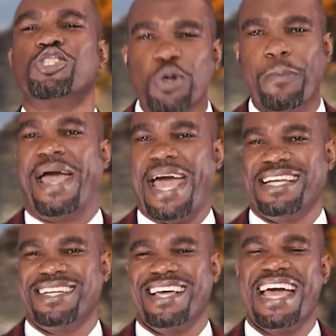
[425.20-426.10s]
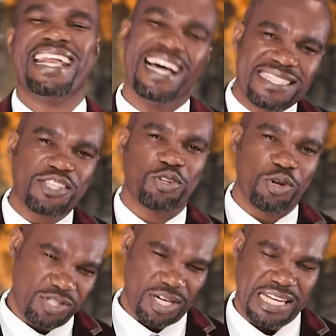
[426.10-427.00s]
too bad a non
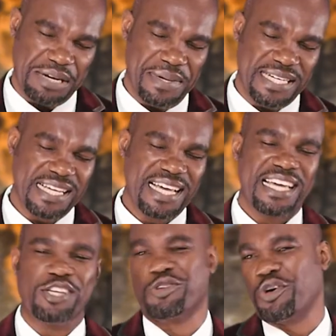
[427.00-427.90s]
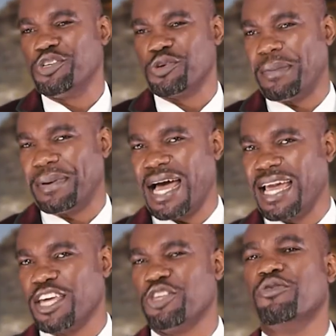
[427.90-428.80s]
disclosure agreement is going to
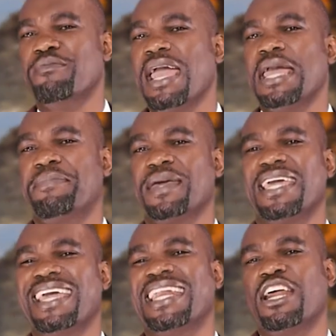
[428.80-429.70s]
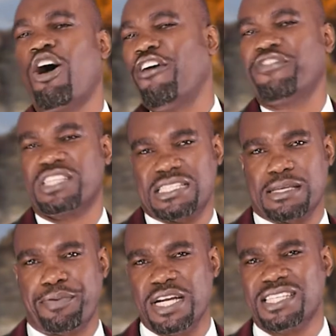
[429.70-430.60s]
apply. You may be in an office as
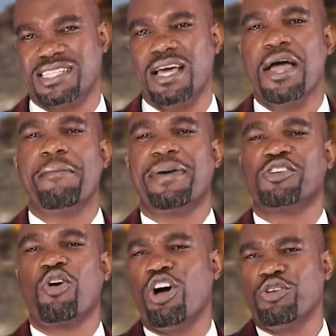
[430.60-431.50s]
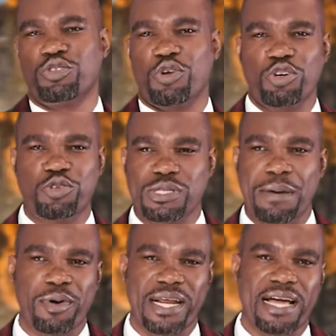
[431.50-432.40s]
a priest, but God will talk to
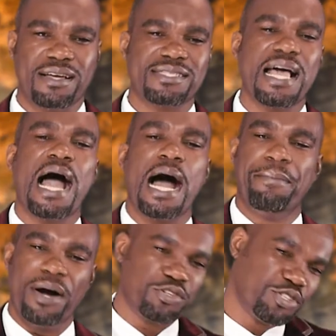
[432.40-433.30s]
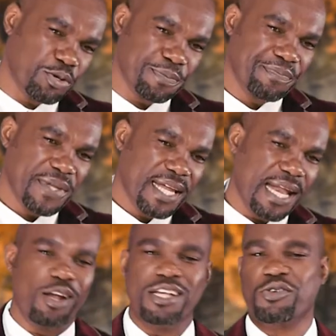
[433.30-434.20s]
somebody else about you.
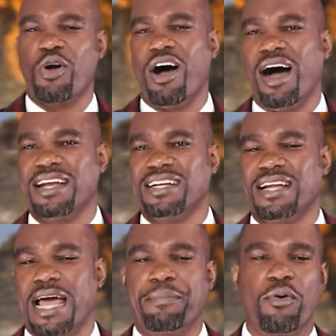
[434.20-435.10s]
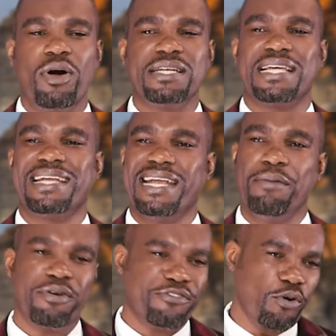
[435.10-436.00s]
Now let's go on. At point
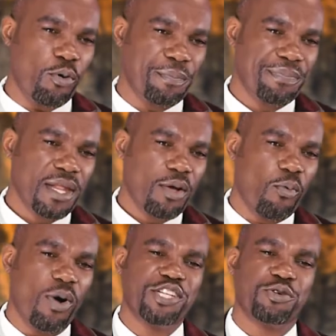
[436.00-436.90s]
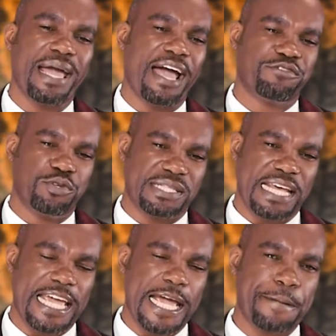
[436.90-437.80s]
number four, what do we have to
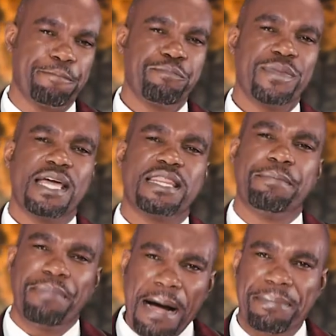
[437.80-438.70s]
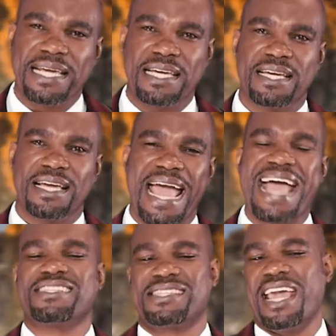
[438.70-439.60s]
say here? The public,
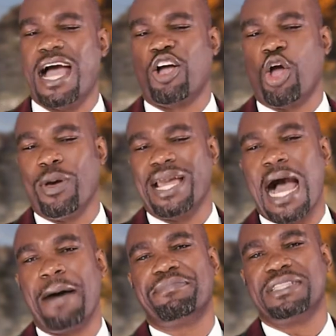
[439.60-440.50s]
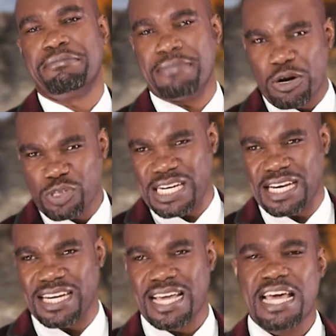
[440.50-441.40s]
as they are going up the
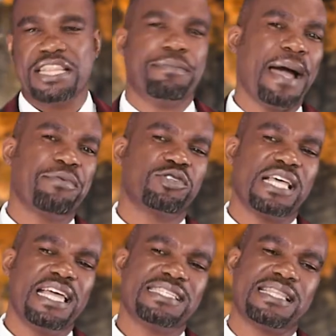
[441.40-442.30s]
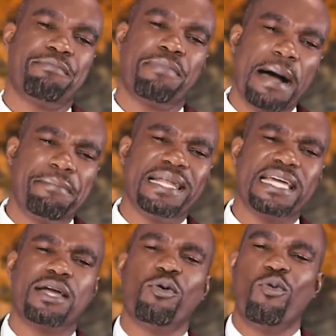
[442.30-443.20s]
mountain, the Bible says the
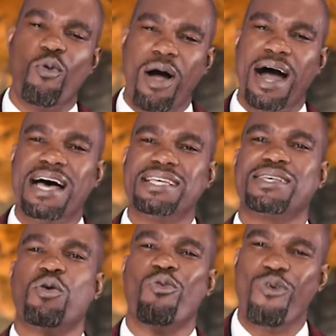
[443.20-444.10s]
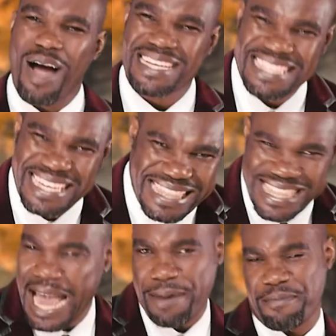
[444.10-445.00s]
public was watching
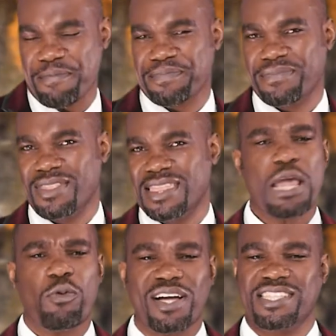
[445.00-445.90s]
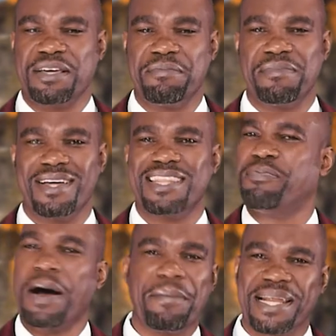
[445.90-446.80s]
them. They watched them, the
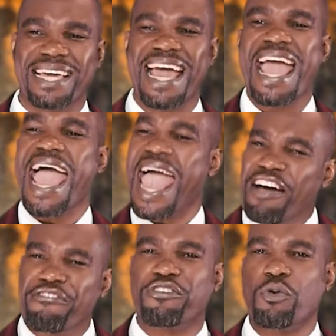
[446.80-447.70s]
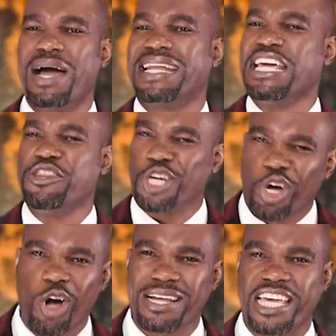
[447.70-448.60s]
public. Everyone in the
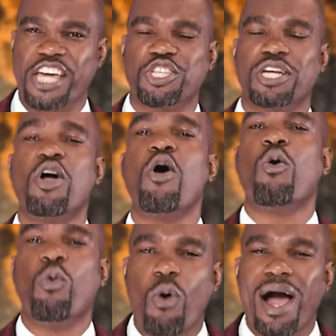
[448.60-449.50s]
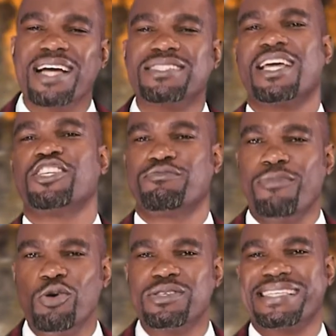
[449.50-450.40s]
congregation watched as
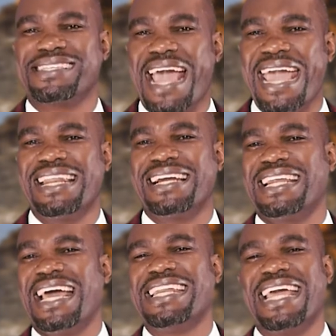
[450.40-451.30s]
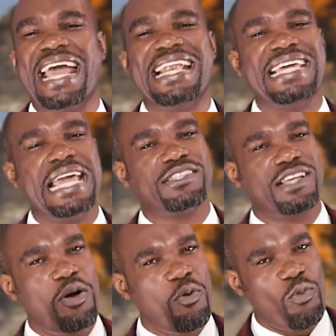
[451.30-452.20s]
Moses, Aaron, and
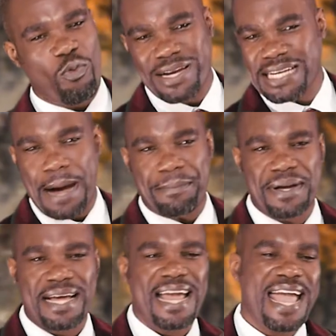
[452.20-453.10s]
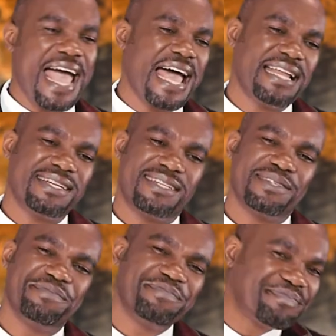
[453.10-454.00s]
Eleazar went up. And